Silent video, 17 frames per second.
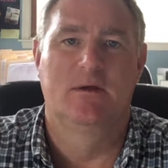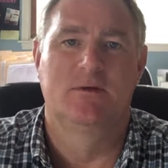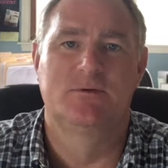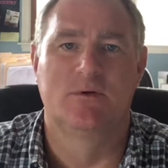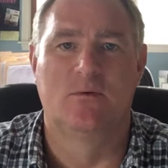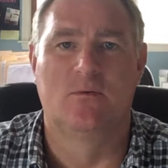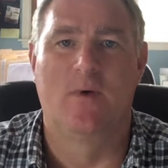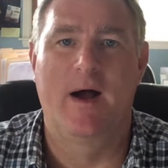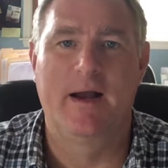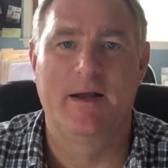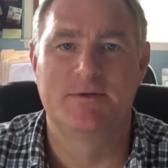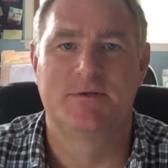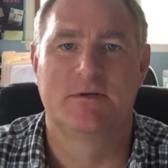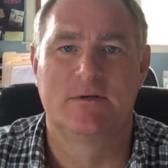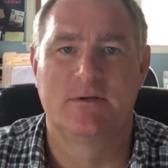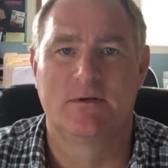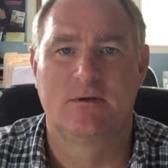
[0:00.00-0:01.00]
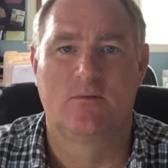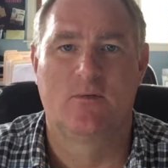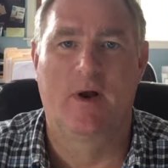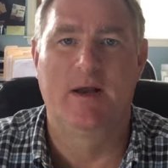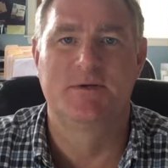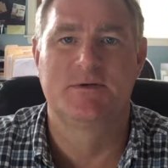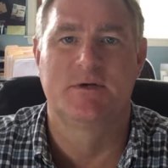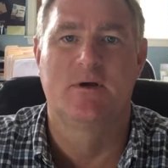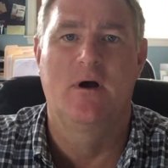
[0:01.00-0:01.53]
So why does
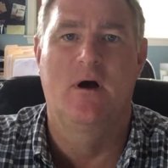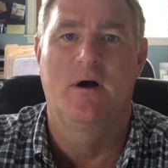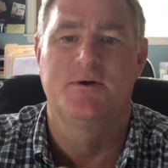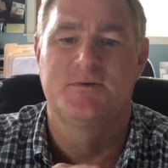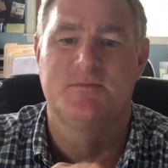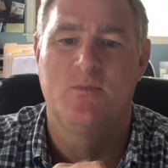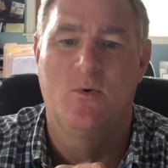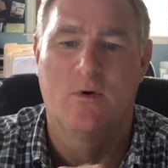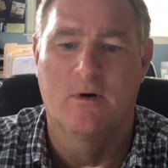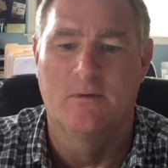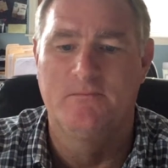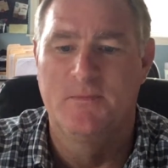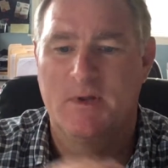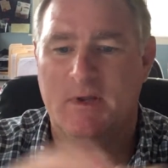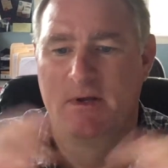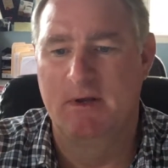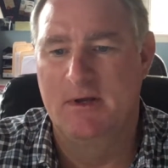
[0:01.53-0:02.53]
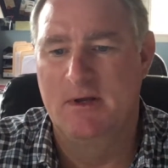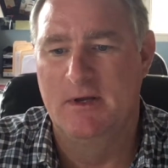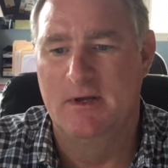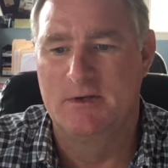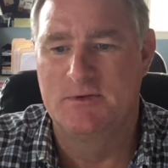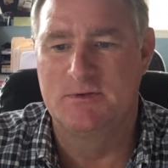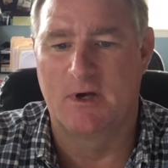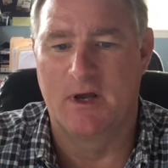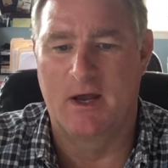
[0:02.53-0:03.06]
it cost more?
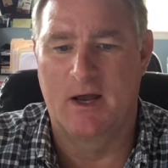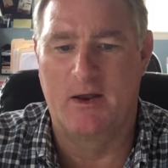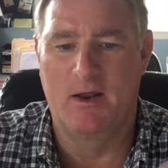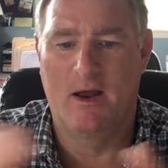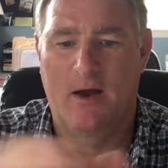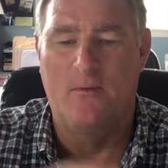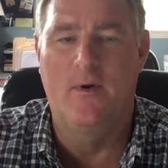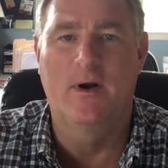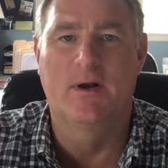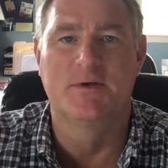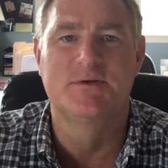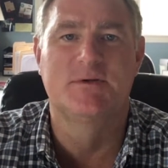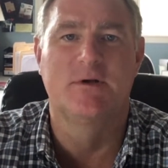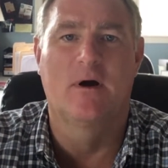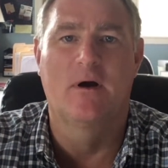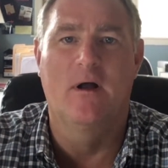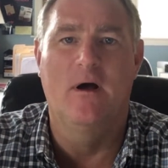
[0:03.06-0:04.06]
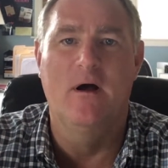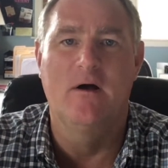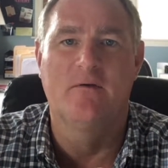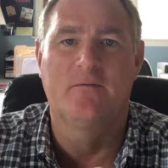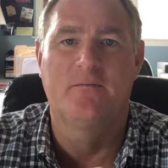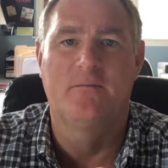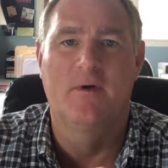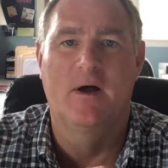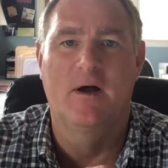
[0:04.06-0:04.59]
So I want to start
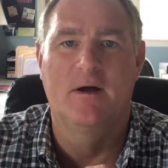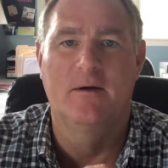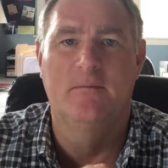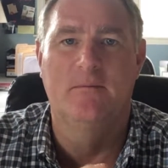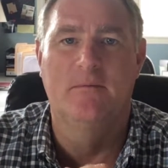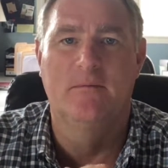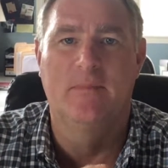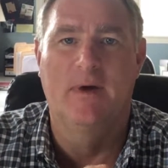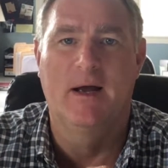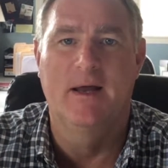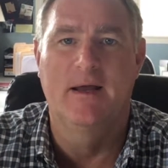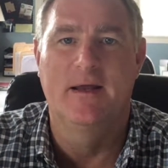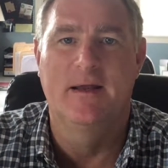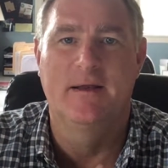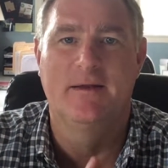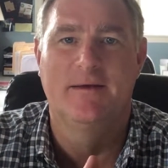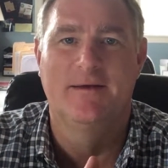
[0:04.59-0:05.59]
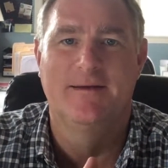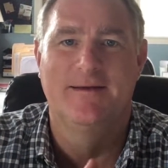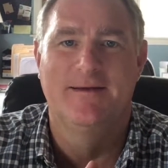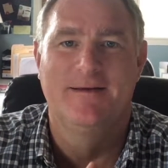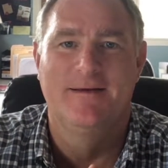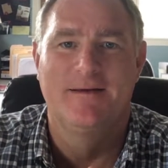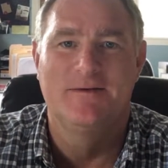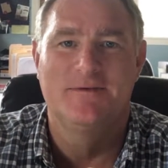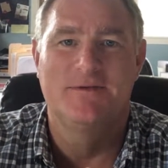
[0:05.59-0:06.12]
off by
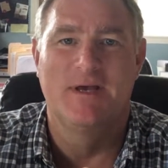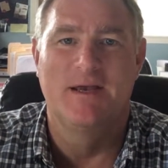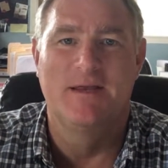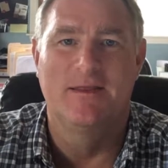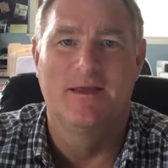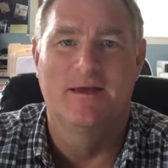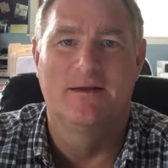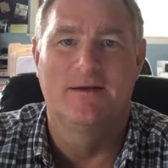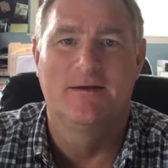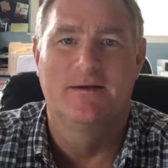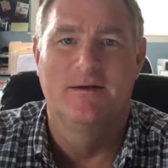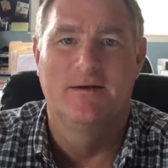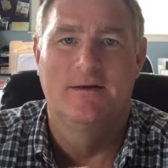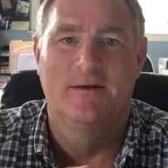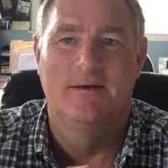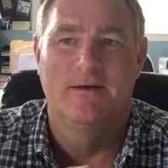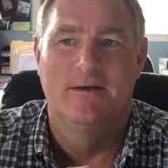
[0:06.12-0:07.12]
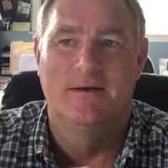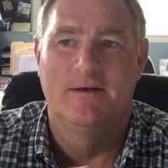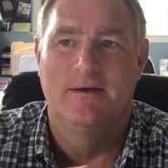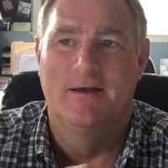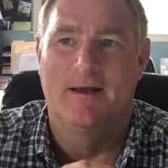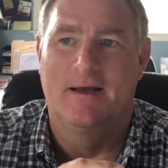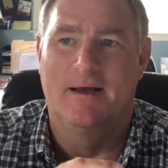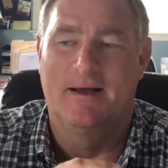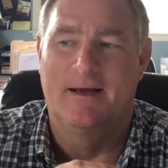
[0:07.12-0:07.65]
saying that
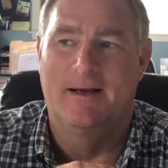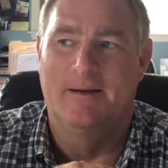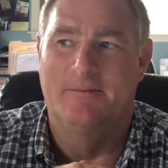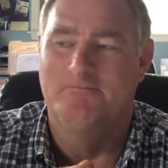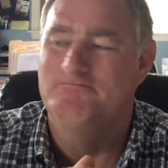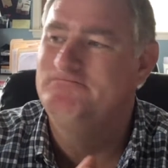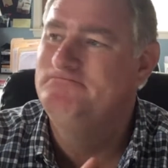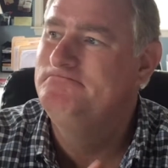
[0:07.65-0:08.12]
I